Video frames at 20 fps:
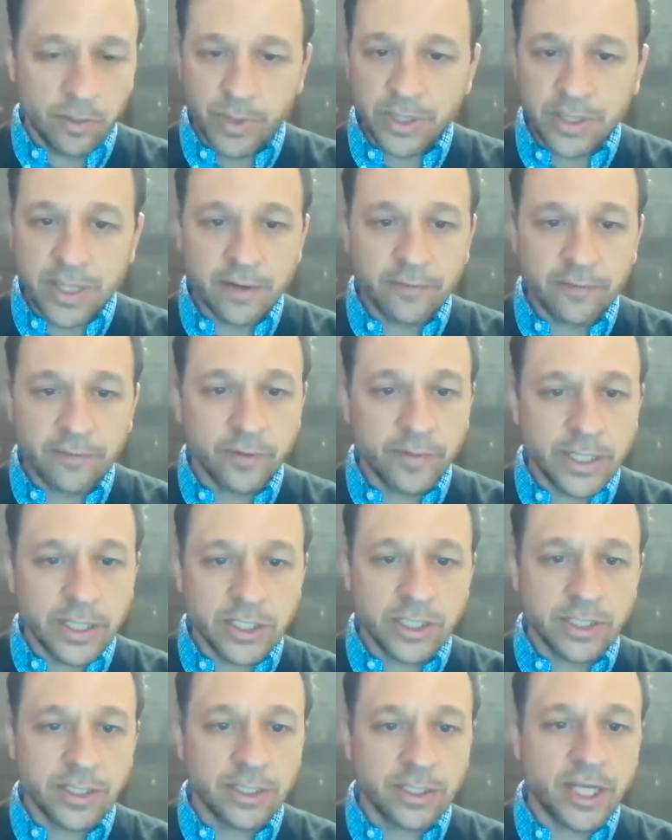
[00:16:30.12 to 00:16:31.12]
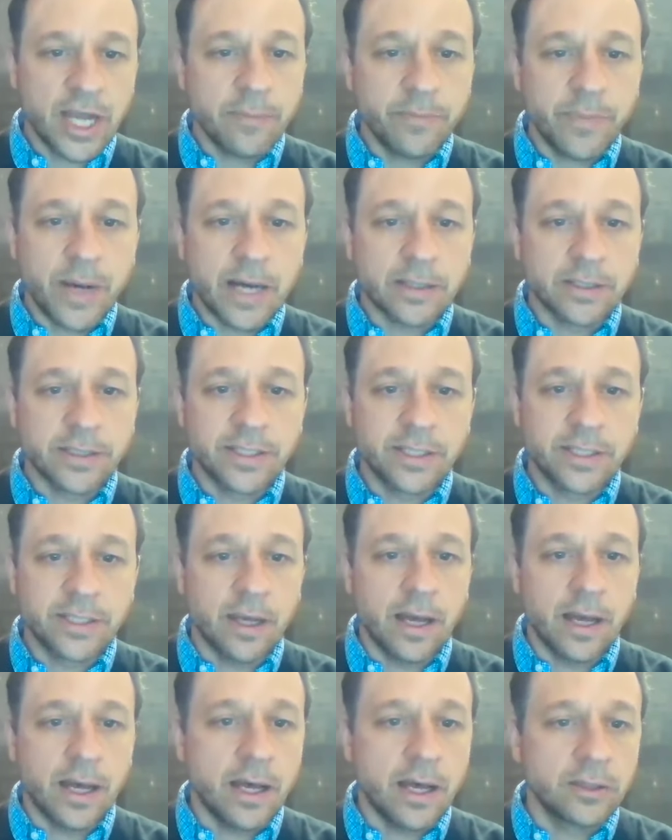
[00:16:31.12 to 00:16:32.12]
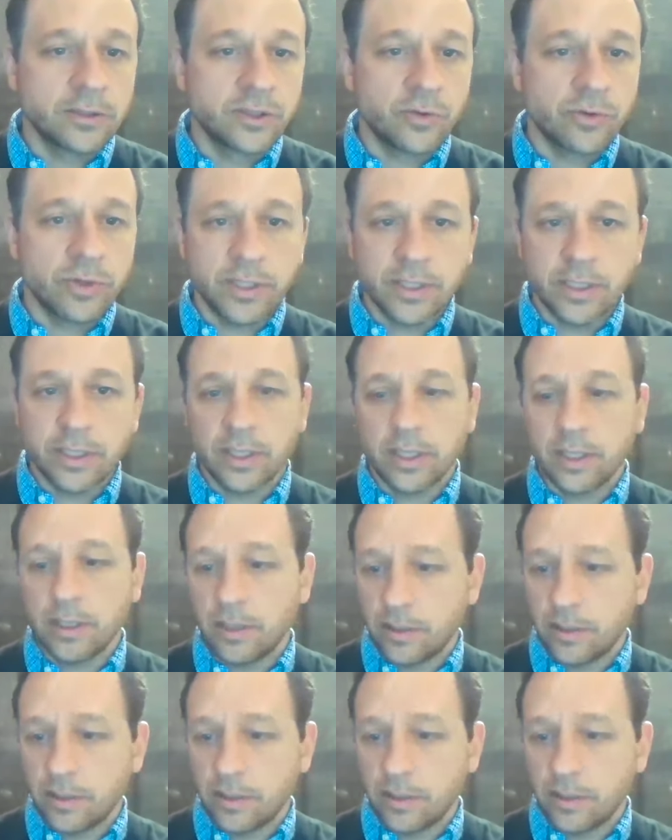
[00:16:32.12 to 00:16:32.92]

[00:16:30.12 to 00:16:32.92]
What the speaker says: information in the chat box during the